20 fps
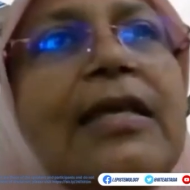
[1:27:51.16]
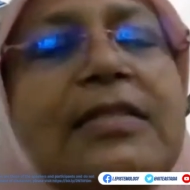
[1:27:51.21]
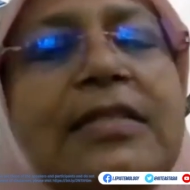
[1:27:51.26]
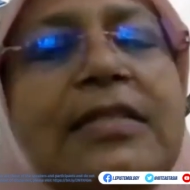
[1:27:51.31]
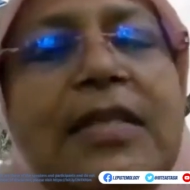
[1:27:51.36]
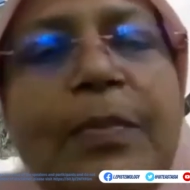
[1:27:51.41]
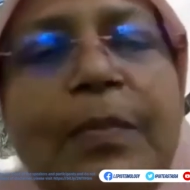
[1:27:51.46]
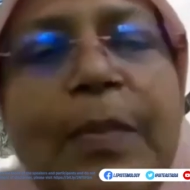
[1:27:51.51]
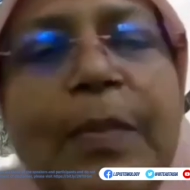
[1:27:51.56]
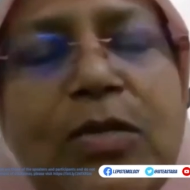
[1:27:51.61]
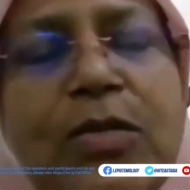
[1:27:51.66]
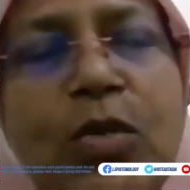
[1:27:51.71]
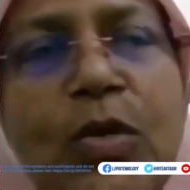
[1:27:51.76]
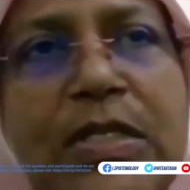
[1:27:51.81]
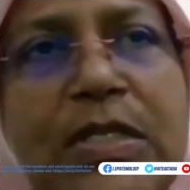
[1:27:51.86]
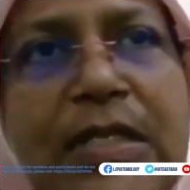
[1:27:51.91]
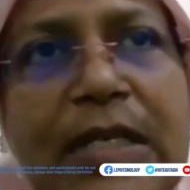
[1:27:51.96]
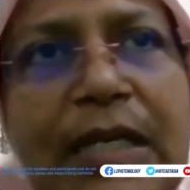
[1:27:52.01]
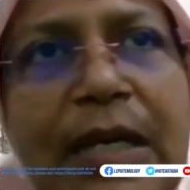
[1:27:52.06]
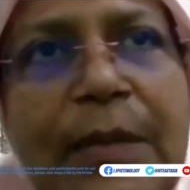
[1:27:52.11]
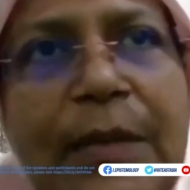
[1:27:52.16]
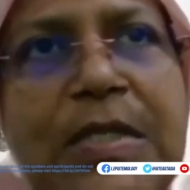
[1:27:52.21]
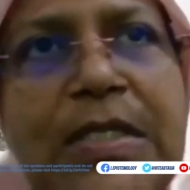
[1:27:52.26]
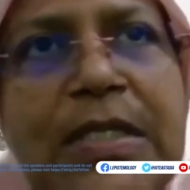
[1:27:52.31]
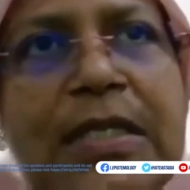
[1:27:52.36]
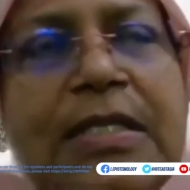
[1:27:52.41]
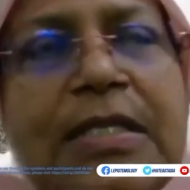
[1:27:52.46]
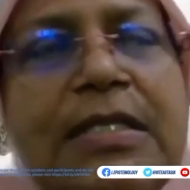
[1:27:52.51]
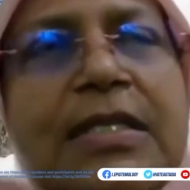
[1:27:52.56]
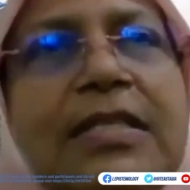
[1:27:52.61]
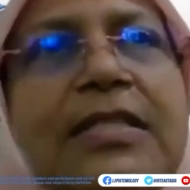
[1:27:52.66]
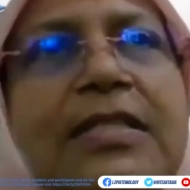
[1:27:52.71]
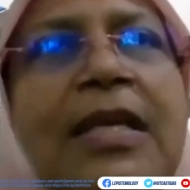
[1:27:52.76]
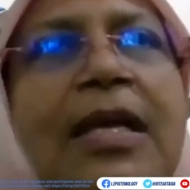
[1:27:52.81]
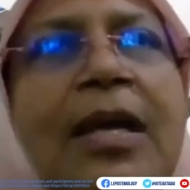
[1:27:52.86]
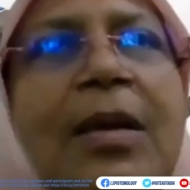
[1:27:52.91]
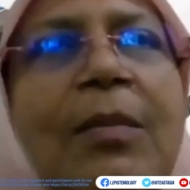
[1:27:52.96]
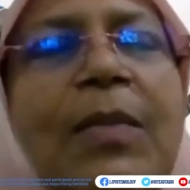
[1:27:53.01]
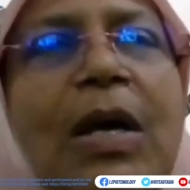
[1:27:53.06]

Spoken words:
It depends on circumstances.